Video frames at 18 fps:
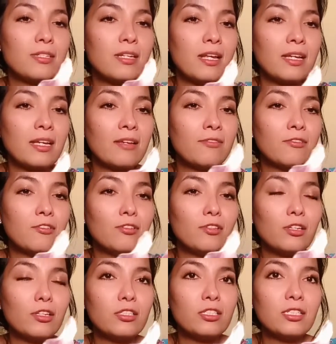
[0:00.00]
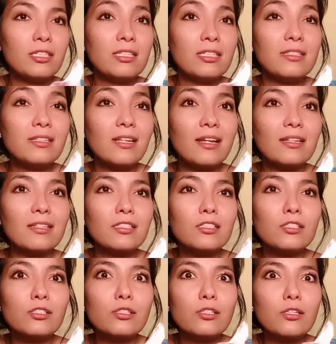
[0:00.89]
Like if you touch it, it's like
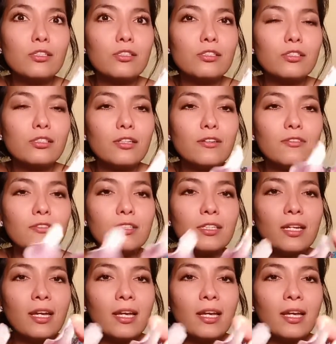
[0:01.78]
so soft,